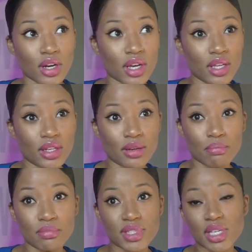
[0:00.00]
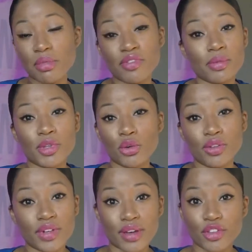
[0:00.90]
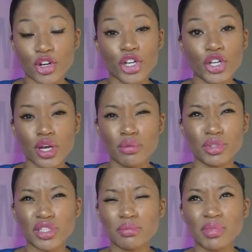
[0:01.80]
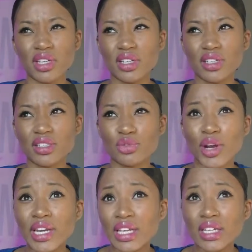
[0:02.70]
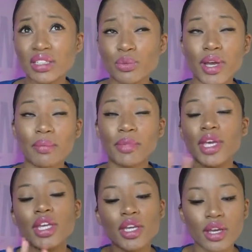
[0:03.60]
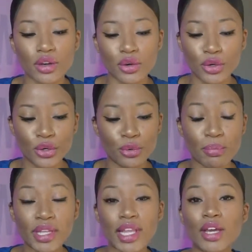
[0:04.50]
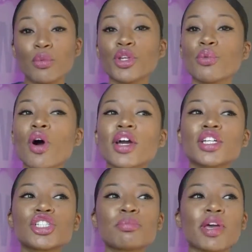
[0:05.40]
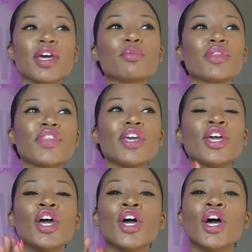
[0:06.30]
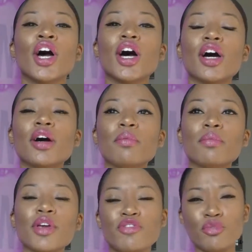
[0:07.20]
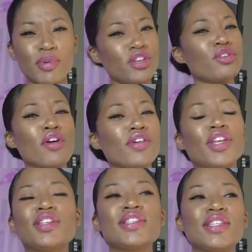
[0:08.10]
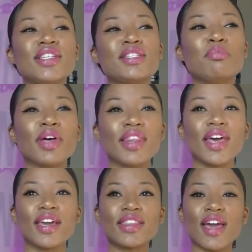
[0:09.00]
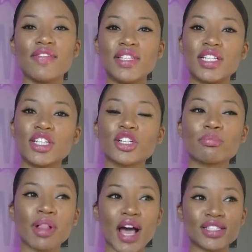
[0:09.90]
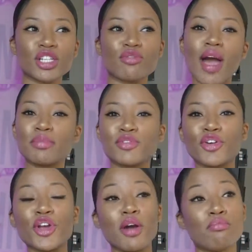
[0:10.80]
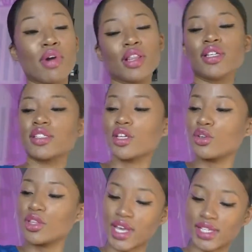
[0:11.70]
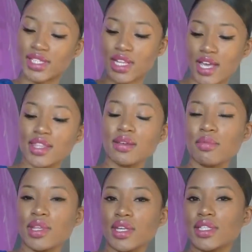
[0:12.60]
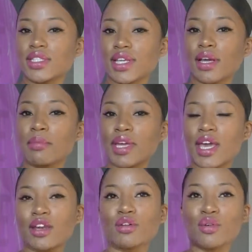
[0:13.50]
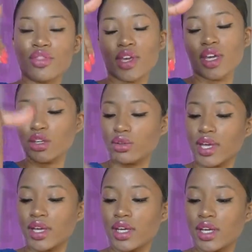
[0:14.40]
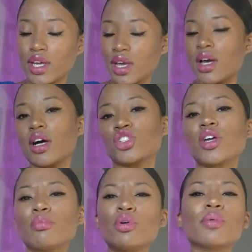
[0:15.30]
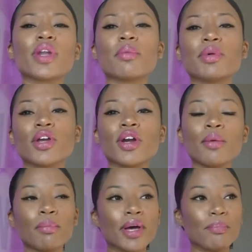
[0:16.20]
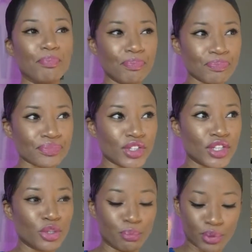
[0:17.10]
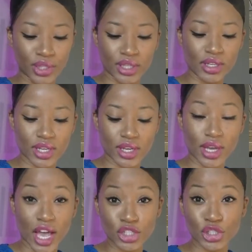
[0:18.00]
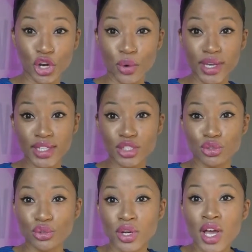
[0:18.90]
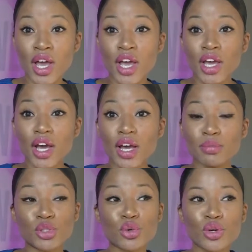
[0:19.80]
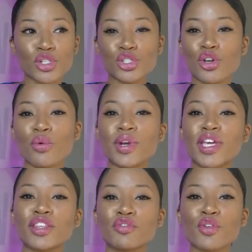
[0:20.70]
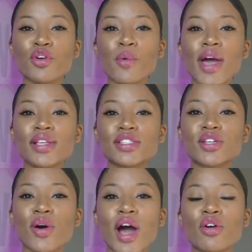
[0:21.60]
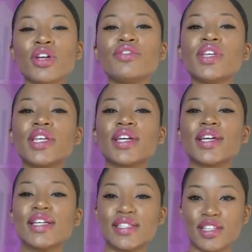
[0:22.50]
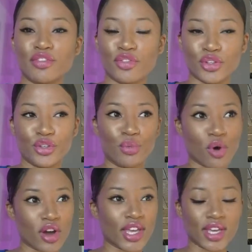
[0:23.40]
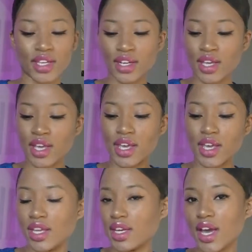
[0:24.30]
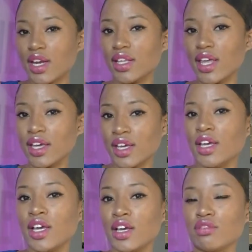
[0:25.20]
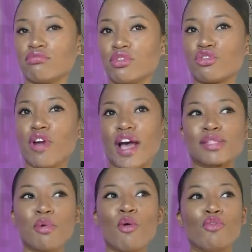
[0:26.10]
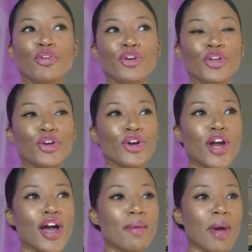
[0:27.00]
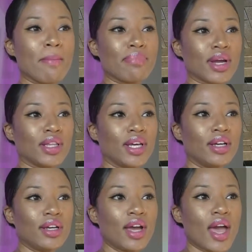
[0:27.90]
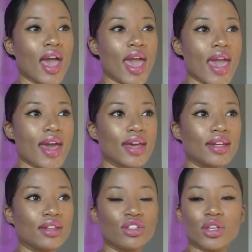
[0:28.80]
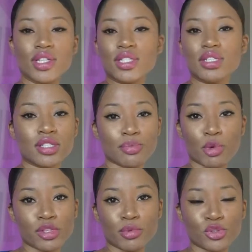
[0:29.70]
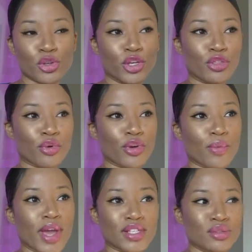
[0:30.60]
And some of them don't even have their hood on, which I'm it's raining, it's wet. Anywho, but when you walk in Japan, one thing, if you've been, you already seen these, but they have these clear plastic wraps for your umbrellas. So you slide them, and it's a mechanical thing, and you I'll try to pull one up here, but you put, as you're going into stores, you don't want to get the floor wet, so how convenient is it for you to walk in and it kind of grasp over your umbrella, and it's disposable, so you can throw it away.